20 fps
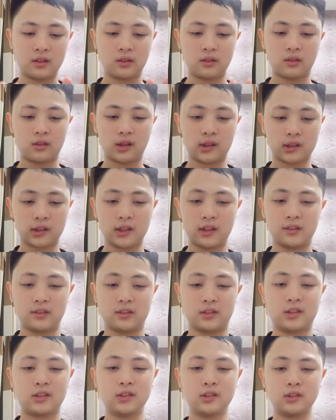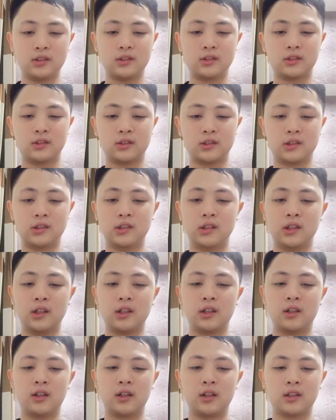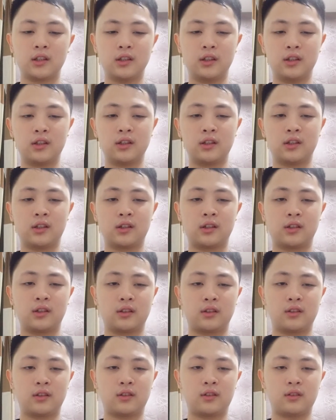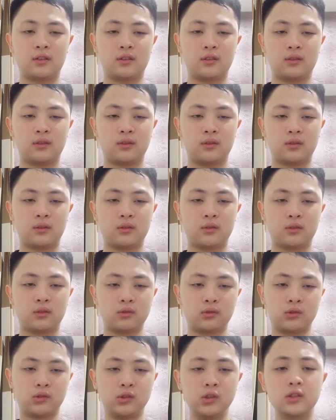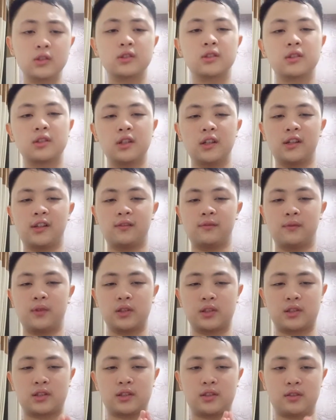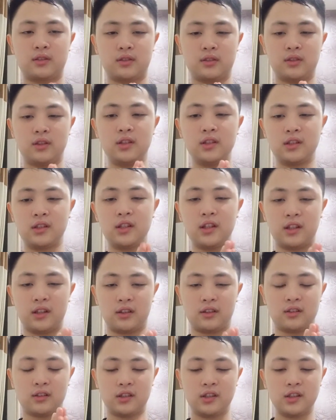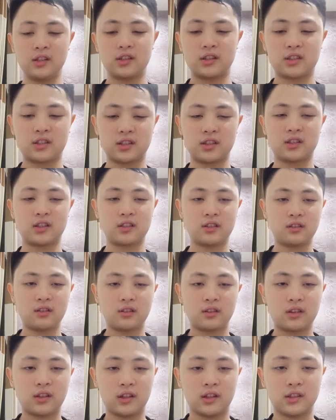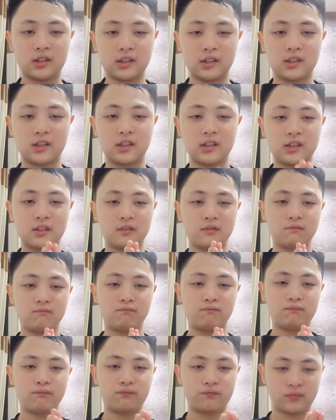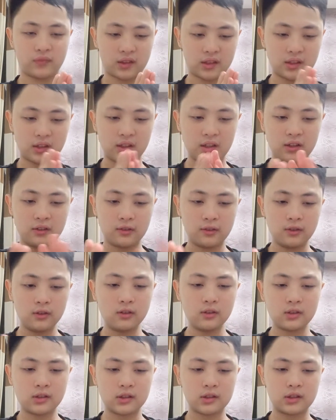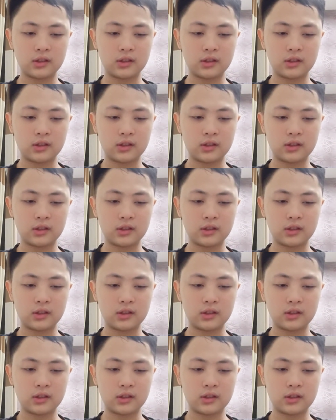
Like now, so the good thing but this test is that if you